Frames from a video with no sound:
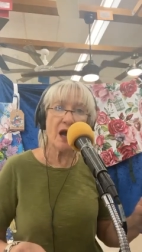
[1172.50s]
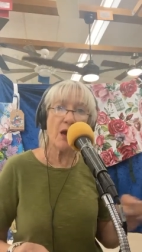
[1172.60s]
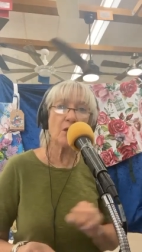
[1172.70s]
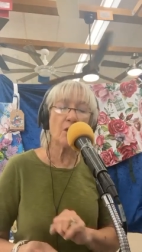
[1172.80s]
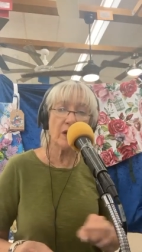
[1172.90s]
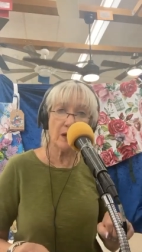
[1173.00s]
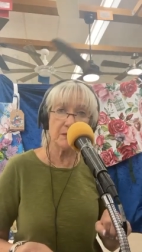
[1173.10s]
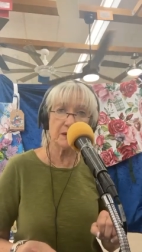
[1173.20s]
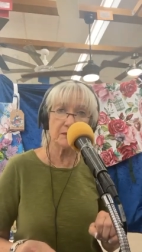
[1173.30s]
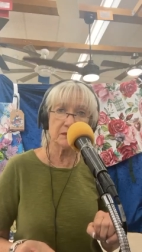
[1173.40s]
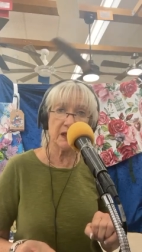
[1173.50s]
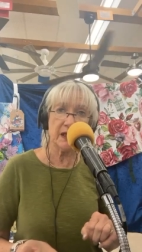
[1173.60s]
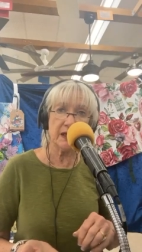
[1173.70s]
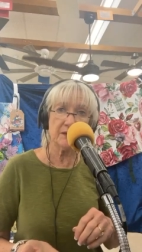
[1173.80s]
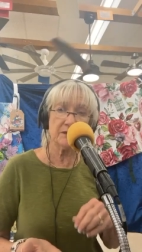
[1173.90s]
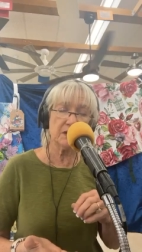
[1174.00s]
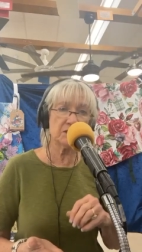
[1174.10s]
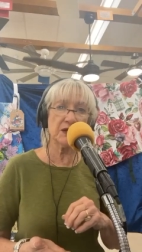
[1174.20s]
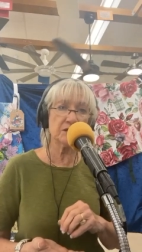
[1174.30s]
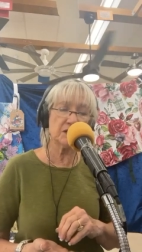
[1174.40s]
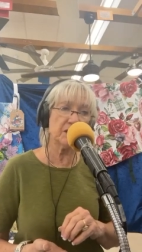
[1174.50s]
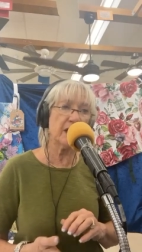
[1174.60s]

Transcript: not rub, okay? You don't do